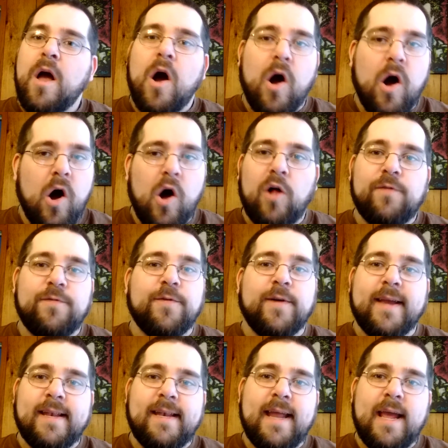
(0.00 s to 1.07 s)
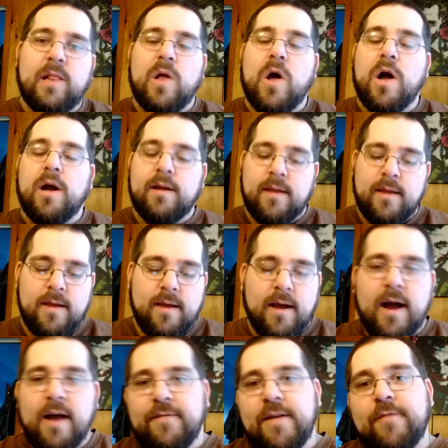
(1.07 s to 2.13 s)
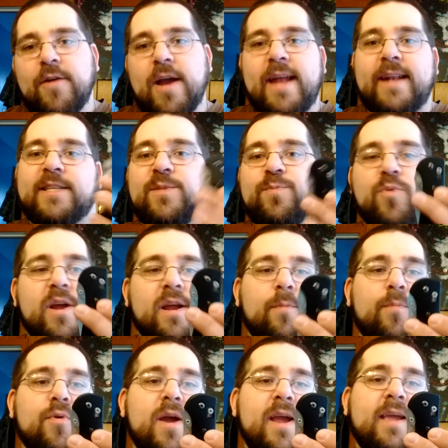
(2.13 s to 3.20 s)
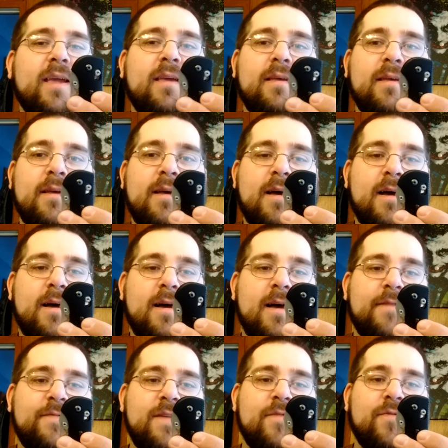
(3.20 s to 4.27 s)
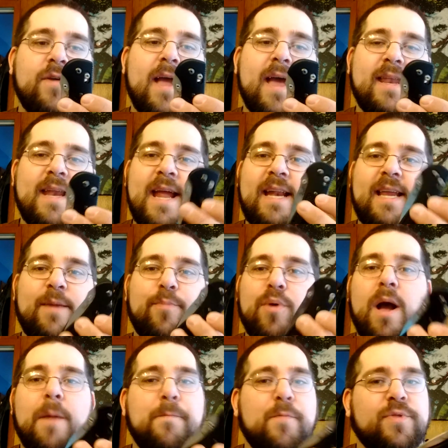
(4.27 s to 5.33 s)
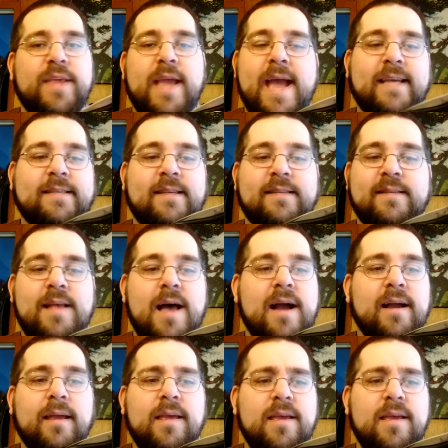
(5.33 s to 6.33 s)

all frickin' day long. I've never had a spring break. I've never had any problem with the access lock.